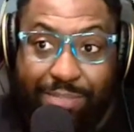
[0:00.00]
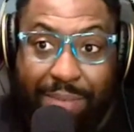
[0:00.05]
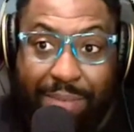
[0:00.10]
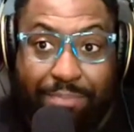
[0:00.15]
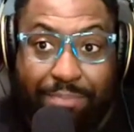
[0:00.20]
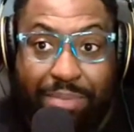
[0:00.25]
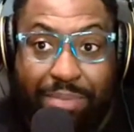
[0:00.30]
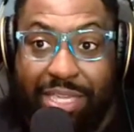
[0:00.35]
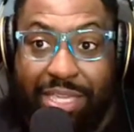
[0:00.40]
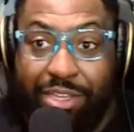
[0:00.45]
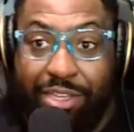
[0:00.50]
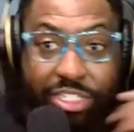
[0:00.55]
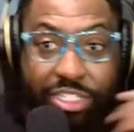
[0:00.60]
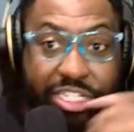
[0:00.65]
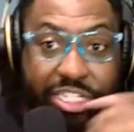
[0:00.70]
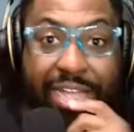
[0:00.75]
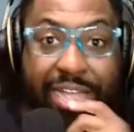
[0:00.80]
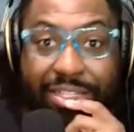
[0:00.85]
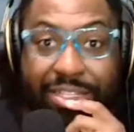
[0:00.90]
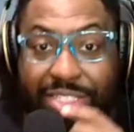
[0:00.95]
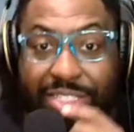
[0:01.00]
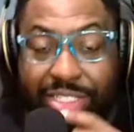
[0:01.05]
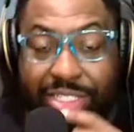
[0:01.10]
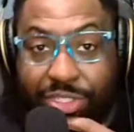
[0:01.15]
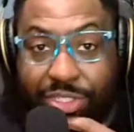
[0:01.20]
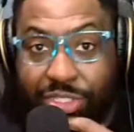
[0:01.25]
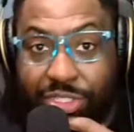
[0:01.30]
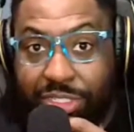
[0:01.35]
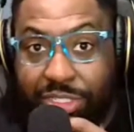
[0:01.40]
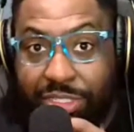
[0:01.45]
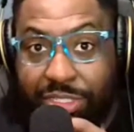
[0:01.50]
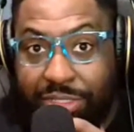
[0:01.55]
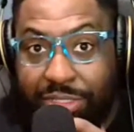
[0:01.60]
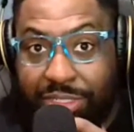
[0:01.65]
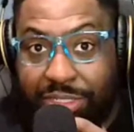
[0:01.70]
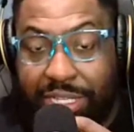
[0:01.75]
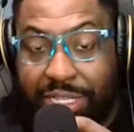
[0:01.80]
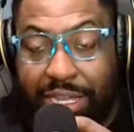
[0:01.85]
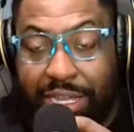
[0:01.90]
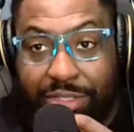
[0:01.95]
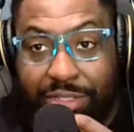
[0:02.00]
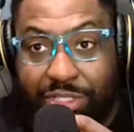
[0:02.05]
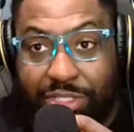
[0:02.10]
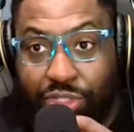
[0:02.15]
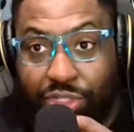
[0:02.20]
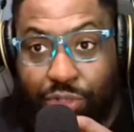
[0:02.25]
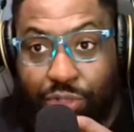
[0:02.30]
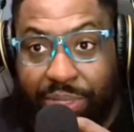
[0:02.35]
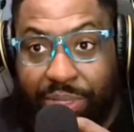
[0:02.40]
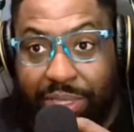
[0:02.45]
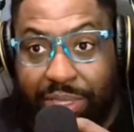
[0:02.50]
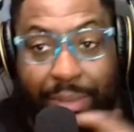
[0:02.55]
This might be your chance to get onto Tubi.